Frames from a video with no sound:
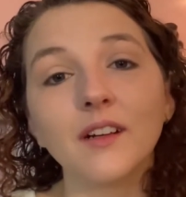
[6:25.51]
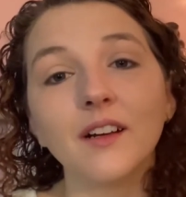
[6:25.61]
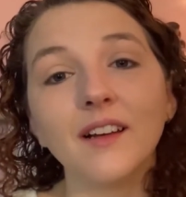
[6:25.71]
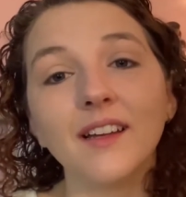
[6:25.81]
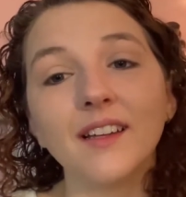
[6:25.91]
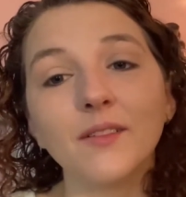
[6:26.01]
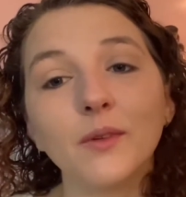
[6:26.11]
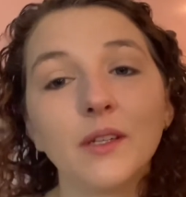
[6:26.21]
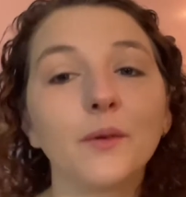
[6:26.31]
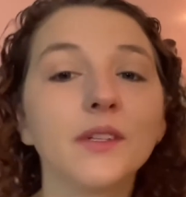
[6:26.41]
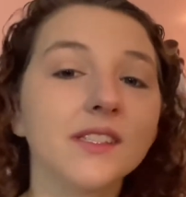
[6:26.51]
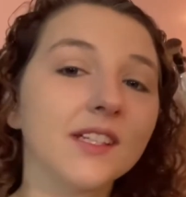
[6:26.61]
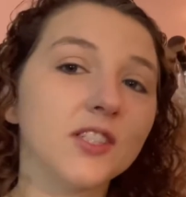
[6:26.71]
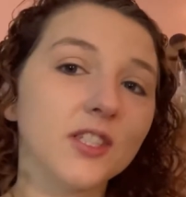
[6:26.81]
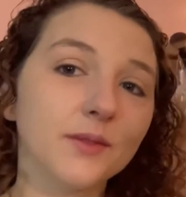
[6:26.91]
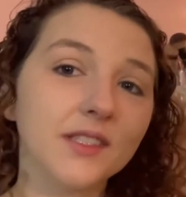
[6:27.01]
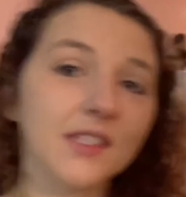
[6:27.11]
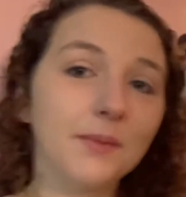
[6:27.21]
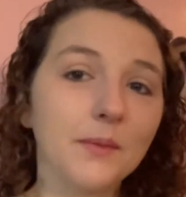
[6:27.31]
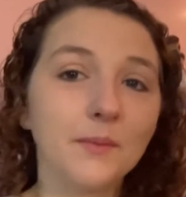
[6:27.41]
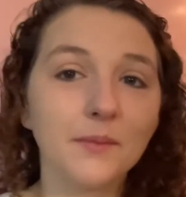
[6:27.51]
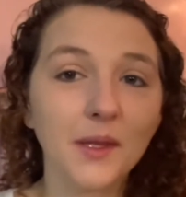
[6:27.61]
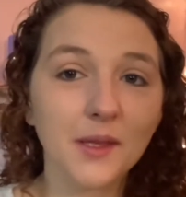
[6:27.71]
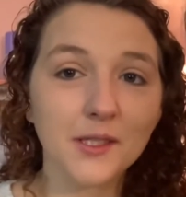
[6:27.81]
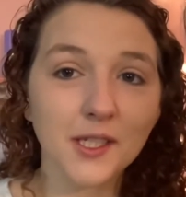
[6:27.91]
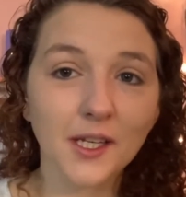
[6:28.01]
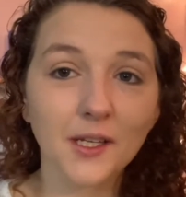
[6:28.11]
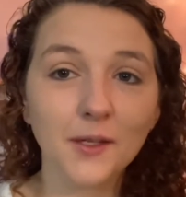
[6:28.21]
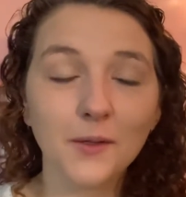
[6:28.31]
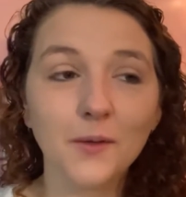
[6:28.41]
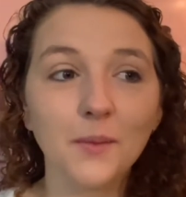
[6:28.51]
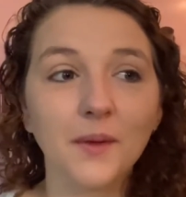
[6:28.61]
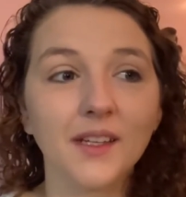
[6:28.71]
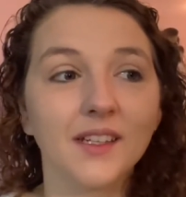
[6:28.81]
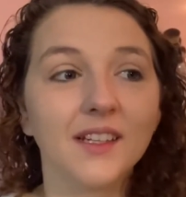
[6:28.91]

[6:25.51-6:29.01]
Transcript: and we noticed that she was sleeping in the chicken coop, and